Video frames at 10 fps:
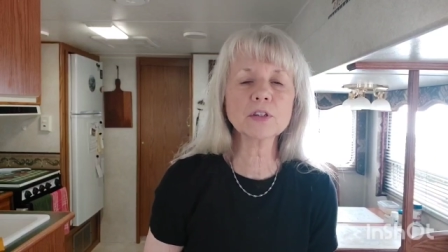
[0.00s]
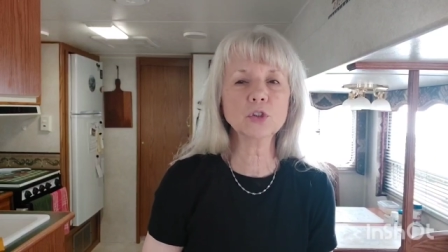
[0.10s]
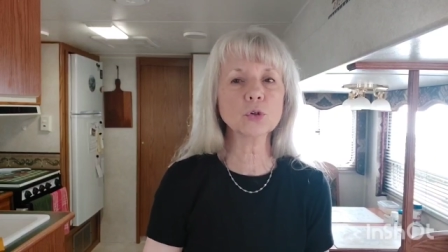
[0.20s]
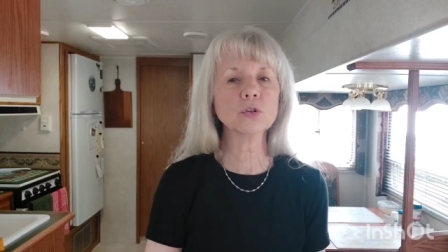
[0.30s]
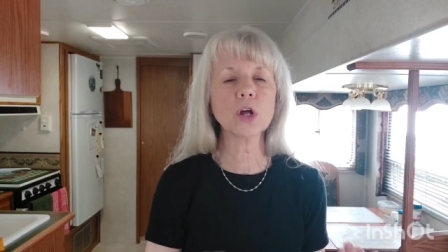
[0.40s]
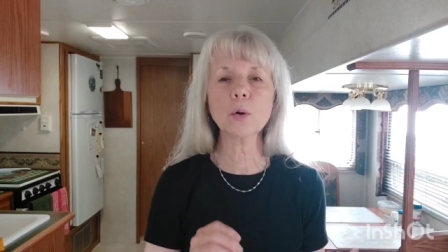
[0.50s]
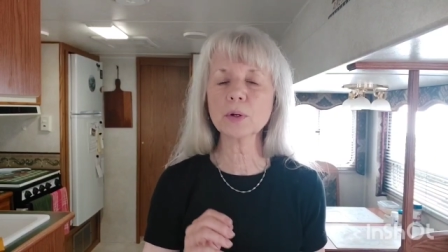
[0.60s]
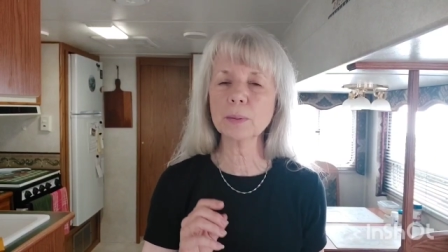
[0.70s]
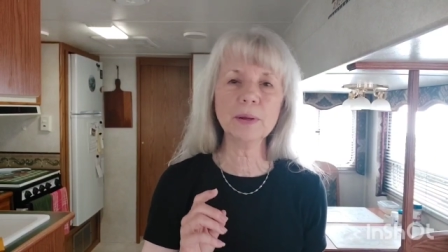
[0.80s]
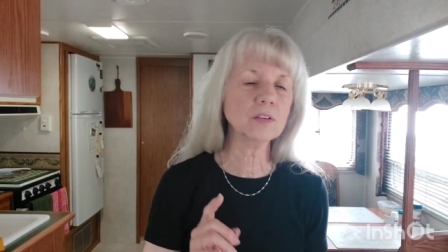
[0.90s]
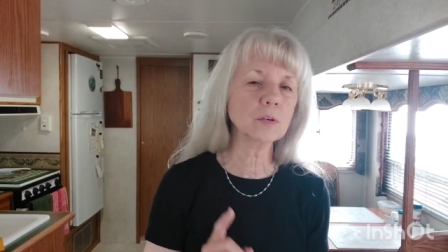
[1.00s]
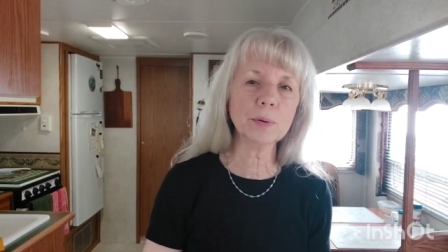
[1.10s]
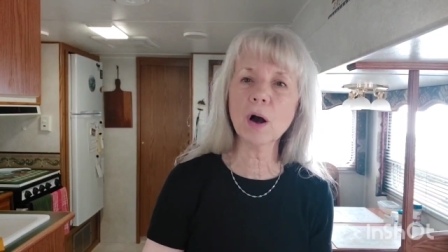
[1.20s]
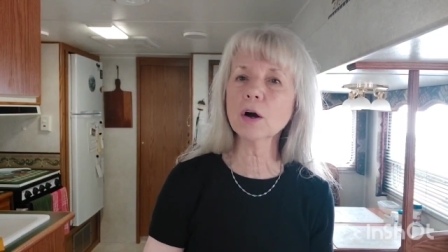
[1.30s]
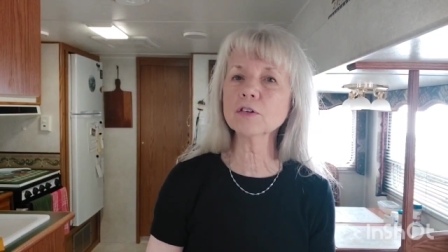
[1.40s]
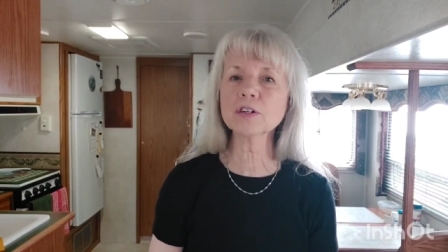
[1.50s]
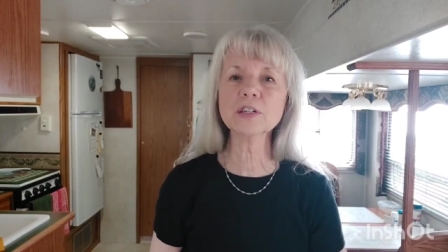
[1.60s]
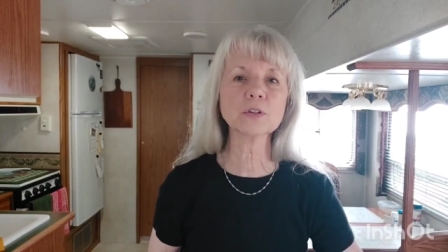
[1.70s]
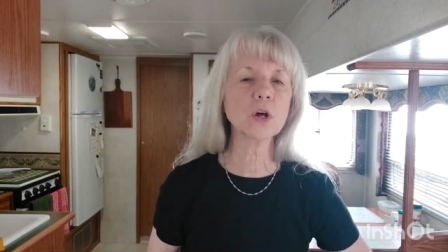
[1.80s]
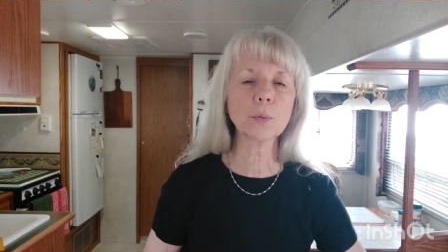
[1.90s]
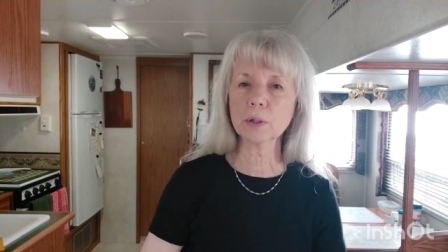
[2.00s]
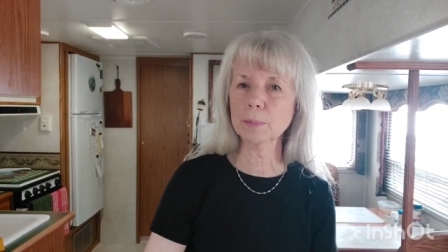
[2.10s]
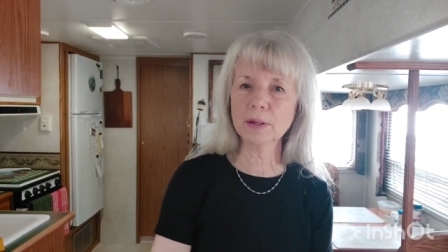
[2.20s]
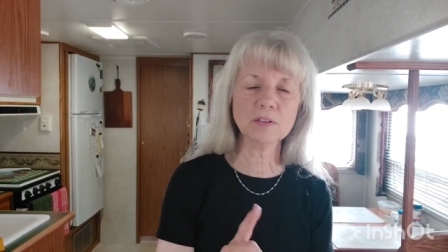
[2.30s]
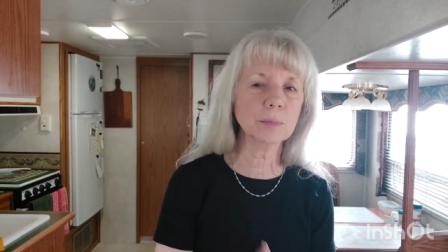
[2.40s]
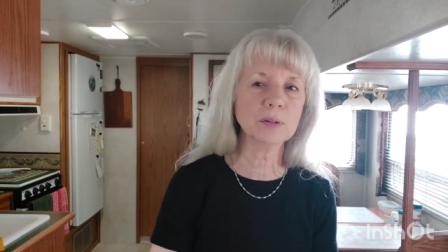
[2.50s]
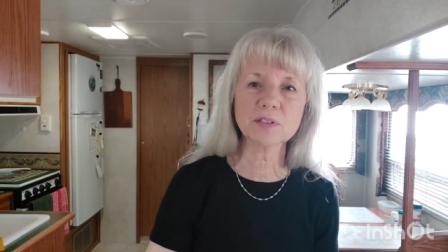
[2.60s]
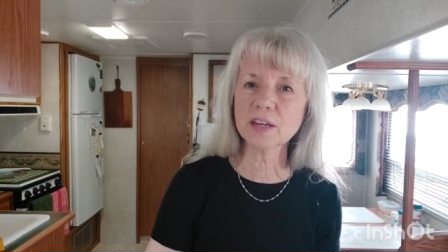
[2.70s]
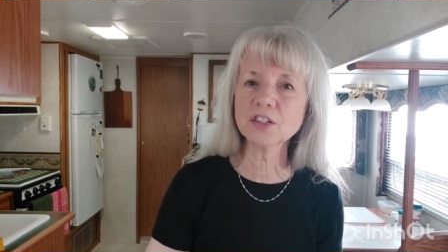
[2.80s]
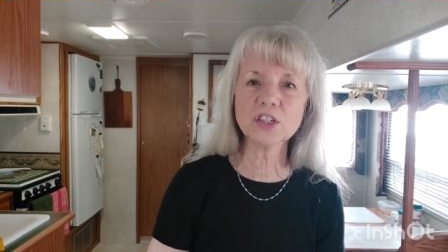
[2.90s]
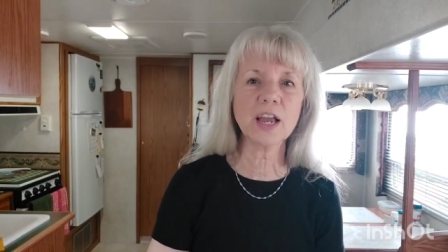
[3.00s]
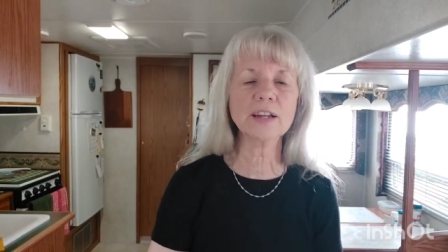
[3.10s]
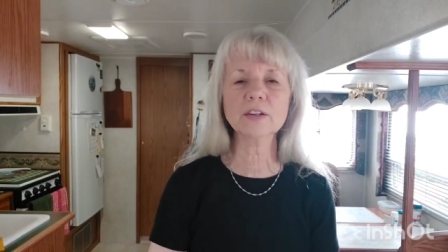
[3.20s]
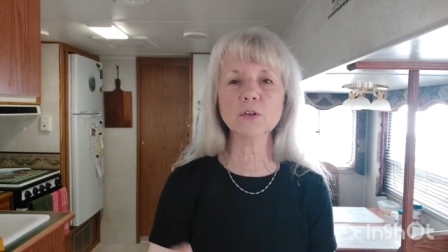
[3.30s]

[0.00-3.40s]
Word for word: You'll know what it means to be hungry. You'll know what it means to be satiated.